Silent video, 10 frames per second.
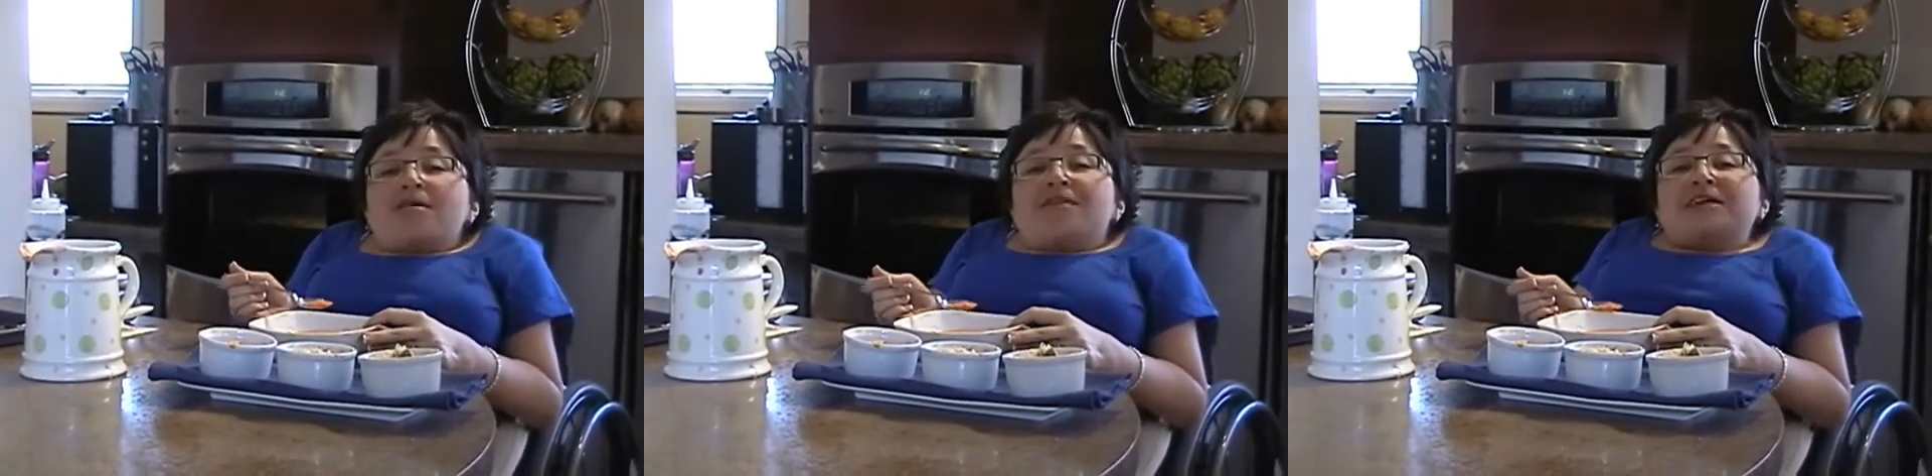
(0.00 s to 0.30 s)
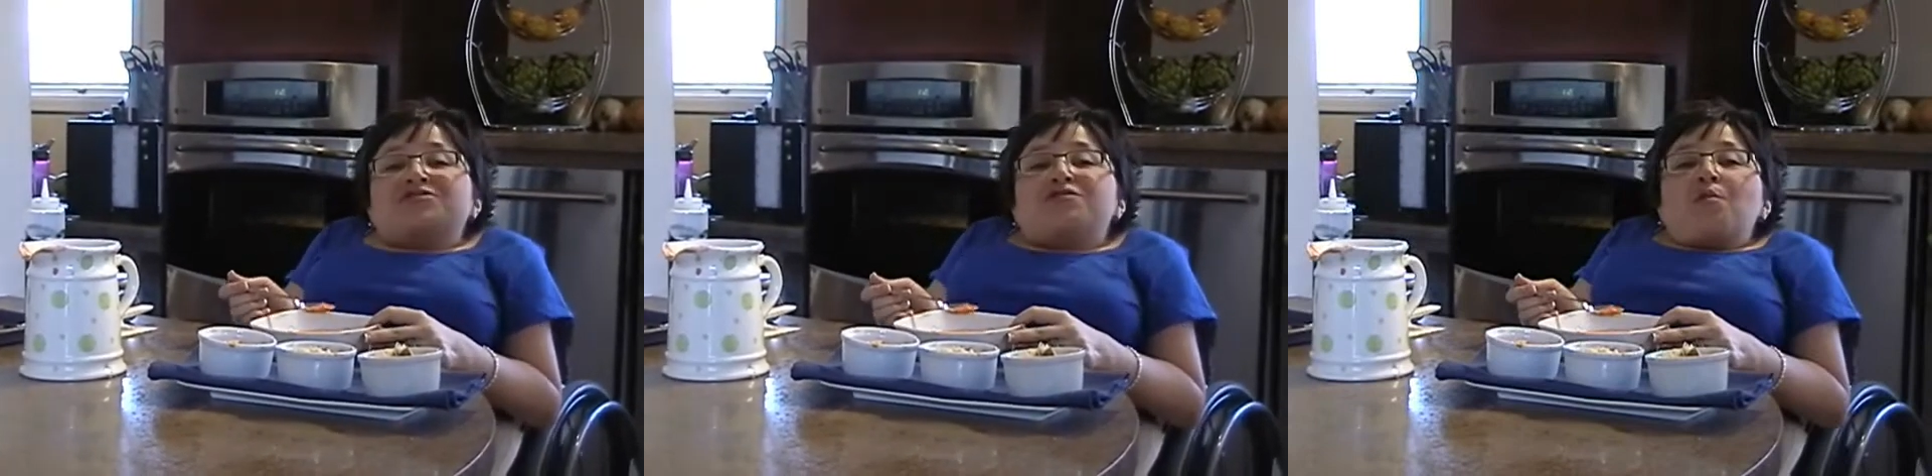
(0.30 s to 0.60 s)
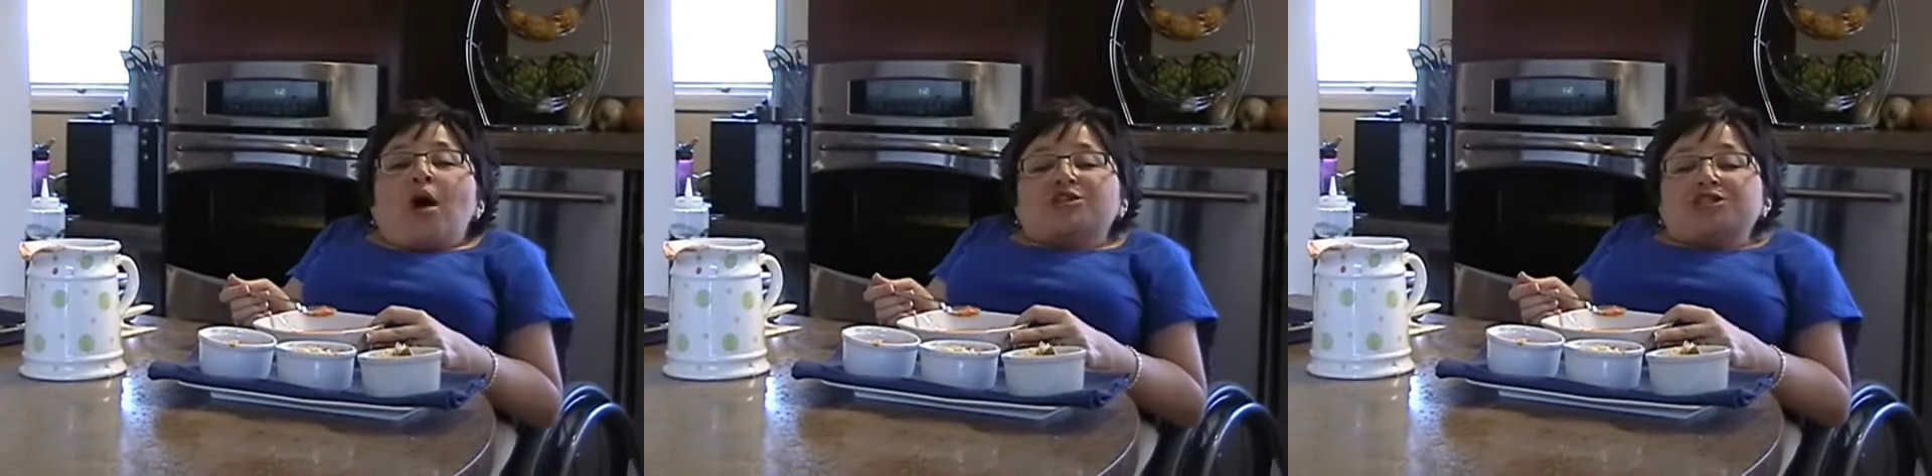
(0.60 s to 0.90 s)
Thanks for
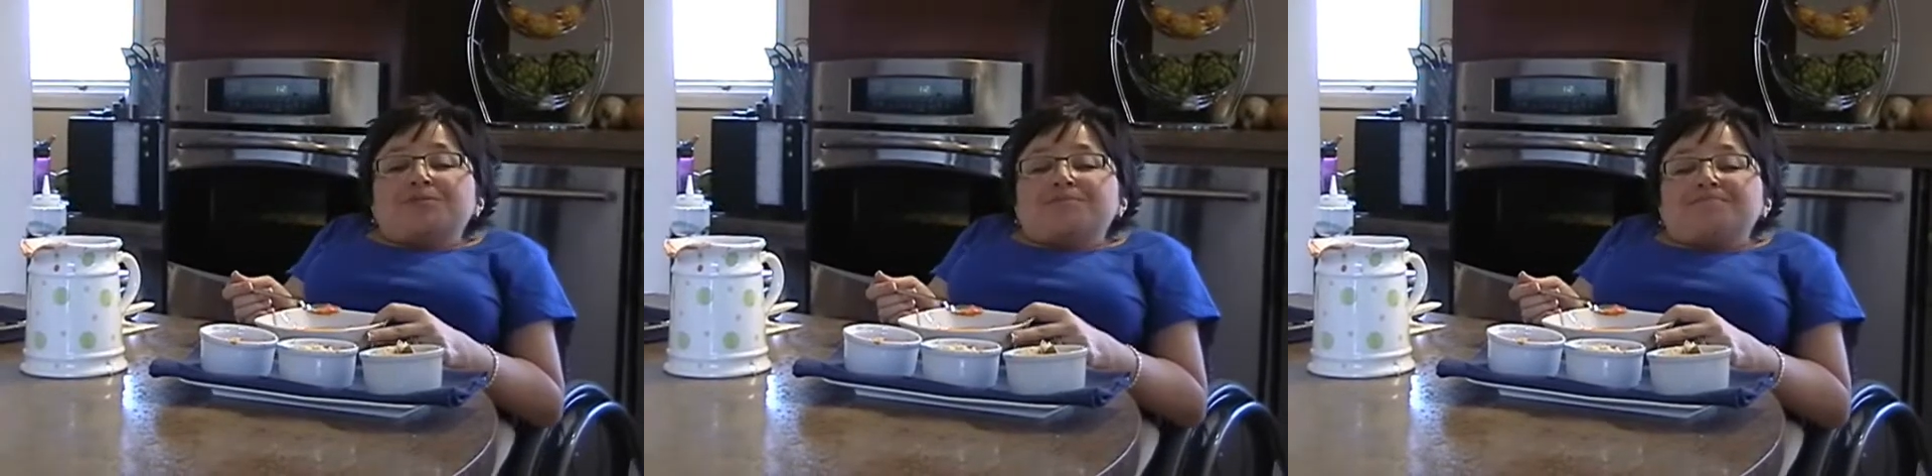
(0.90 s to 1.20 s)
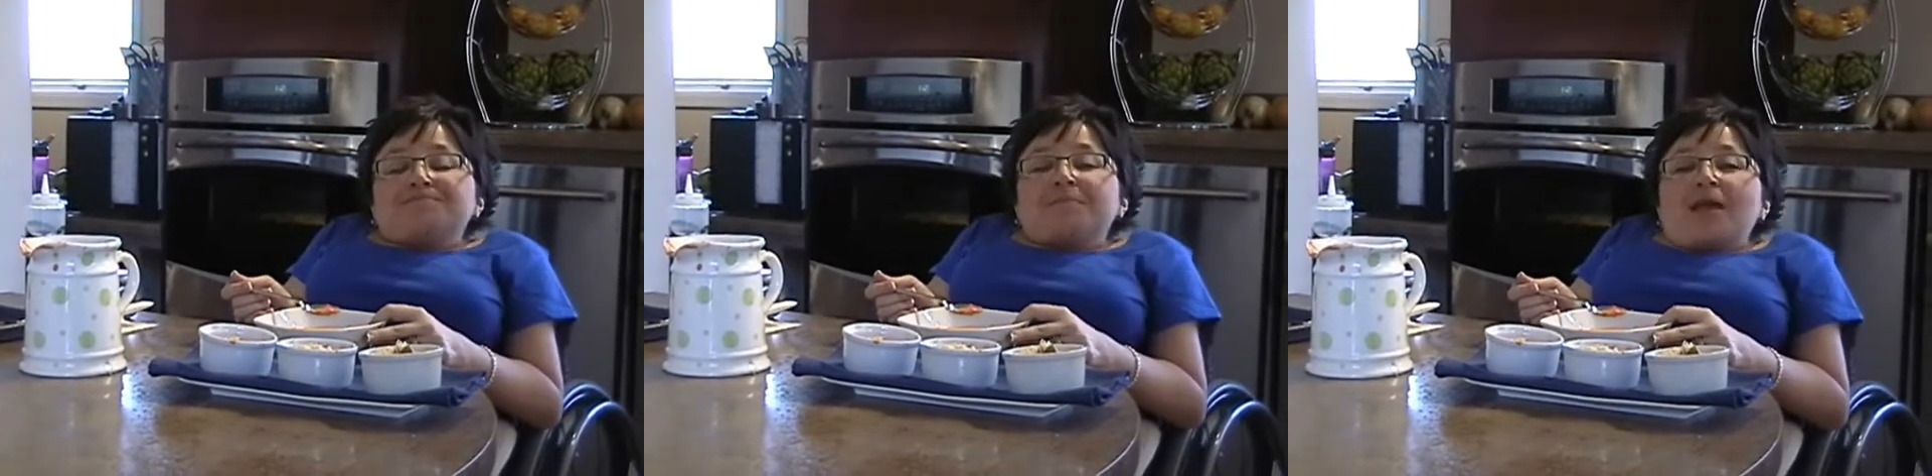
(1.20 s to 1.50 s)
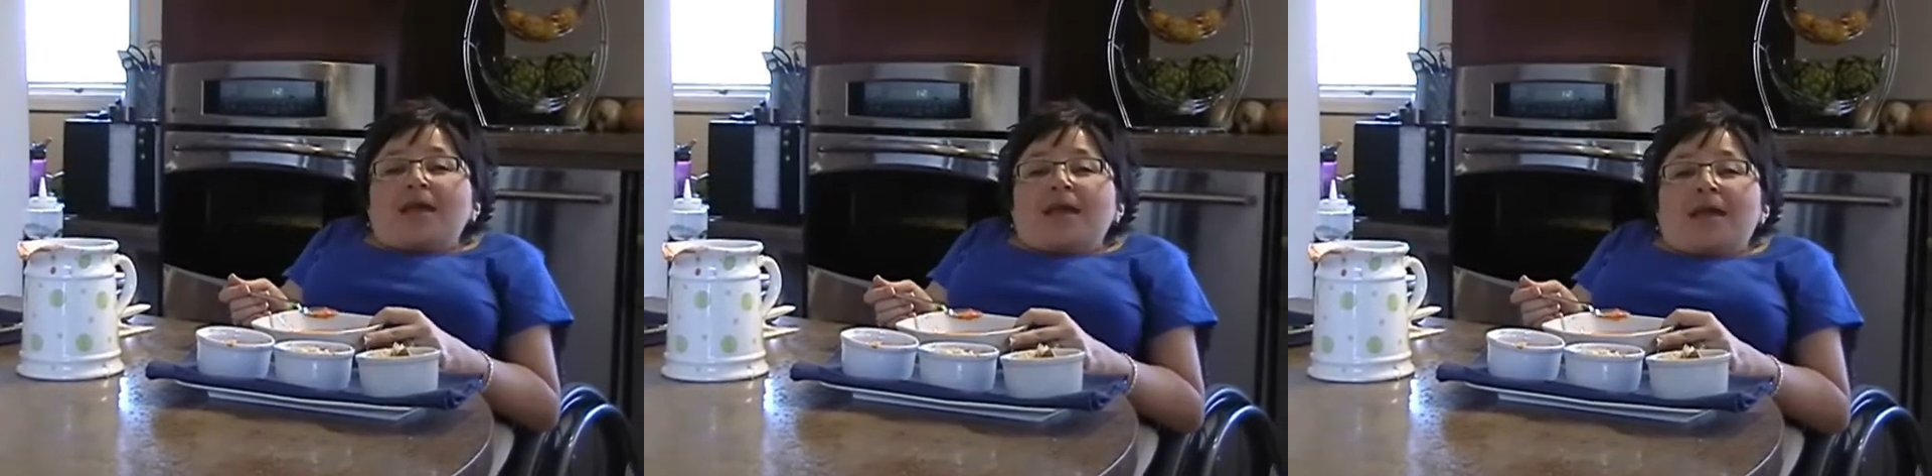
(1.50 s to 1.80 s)
watching,
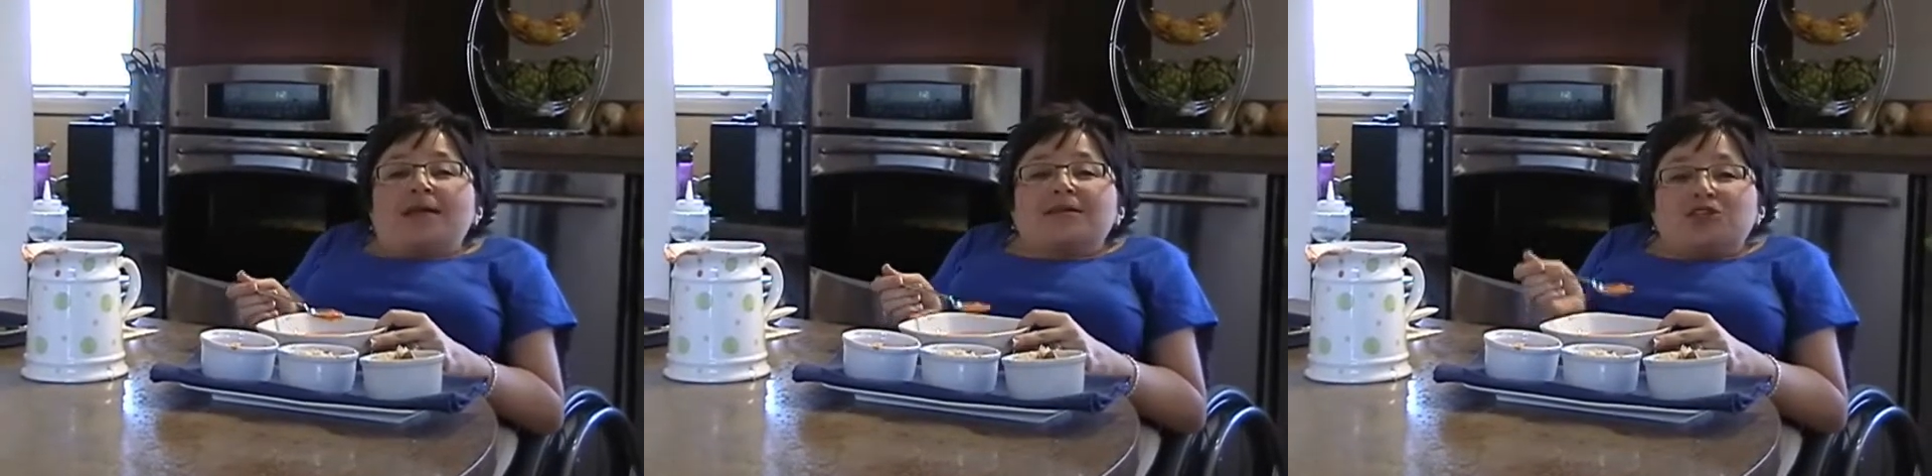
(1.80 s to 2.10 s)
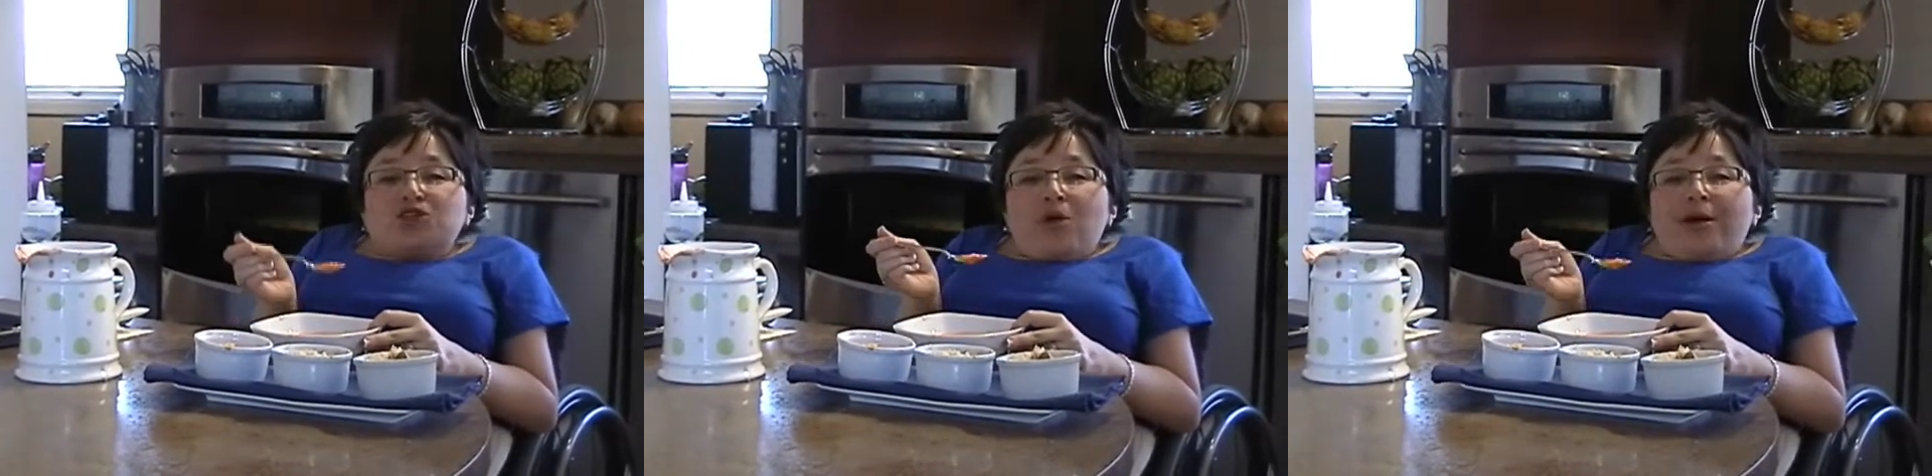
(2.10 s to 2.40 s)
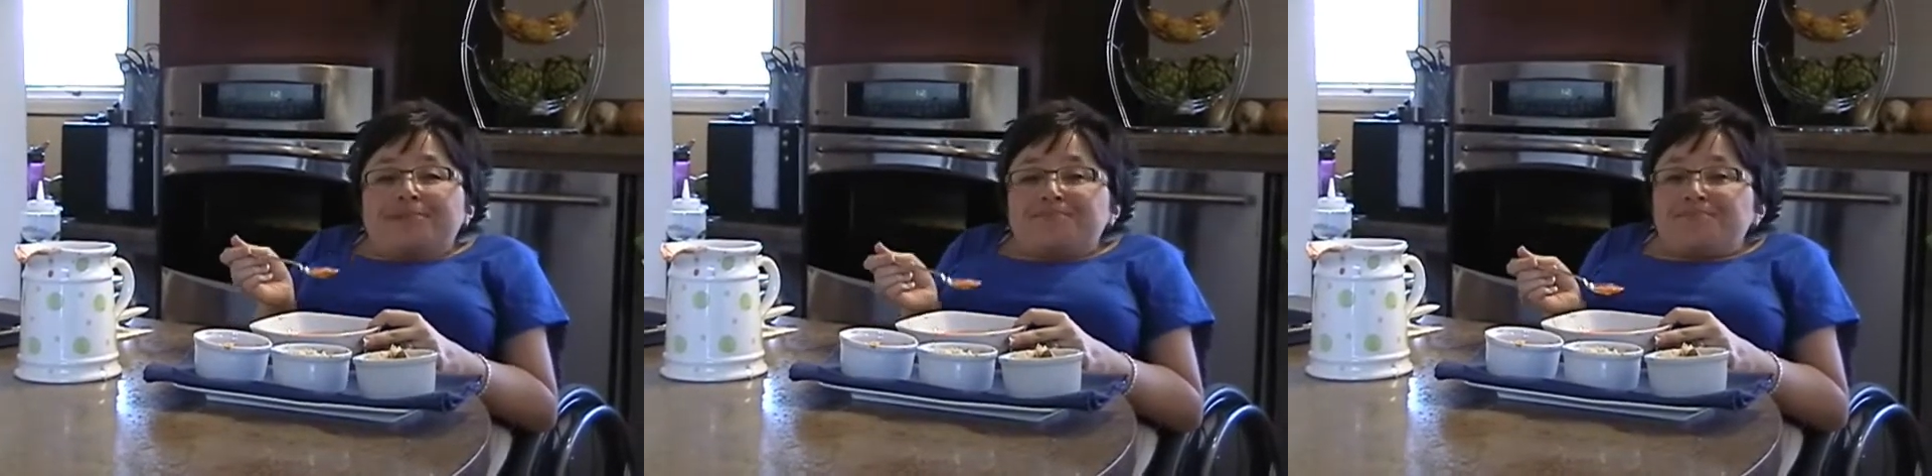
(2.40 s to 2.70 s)
and
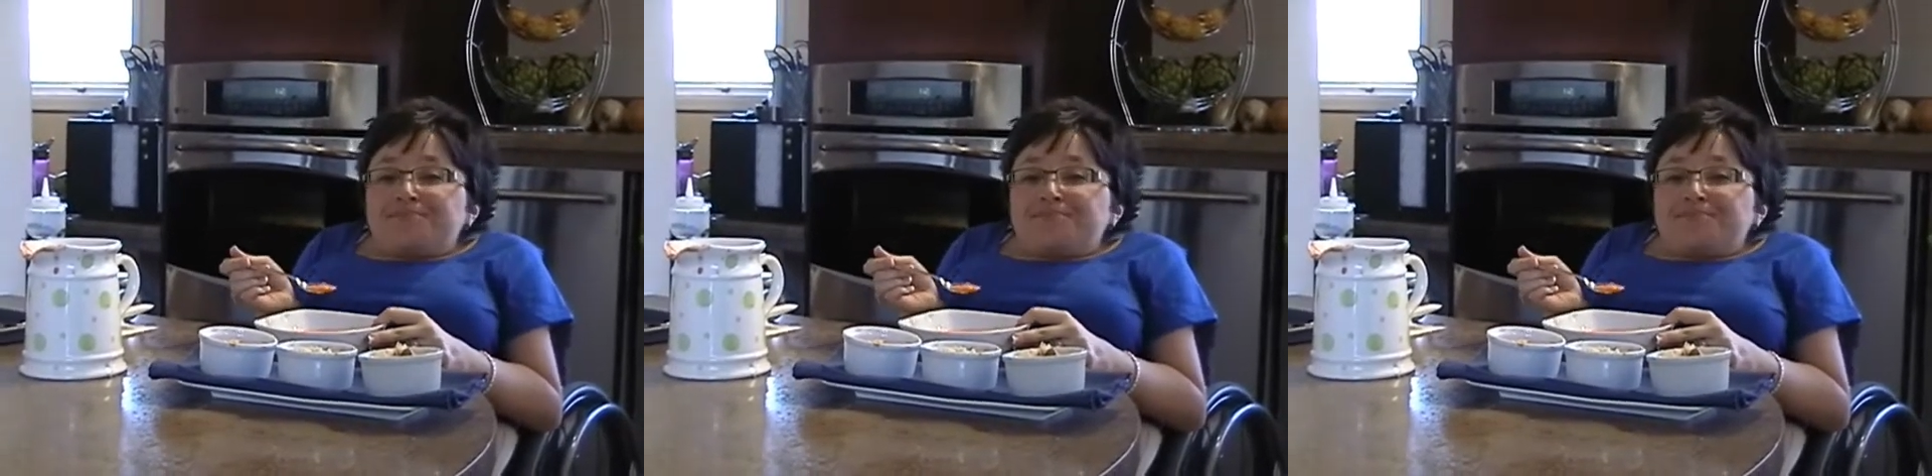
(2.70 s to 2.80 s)
enjoy.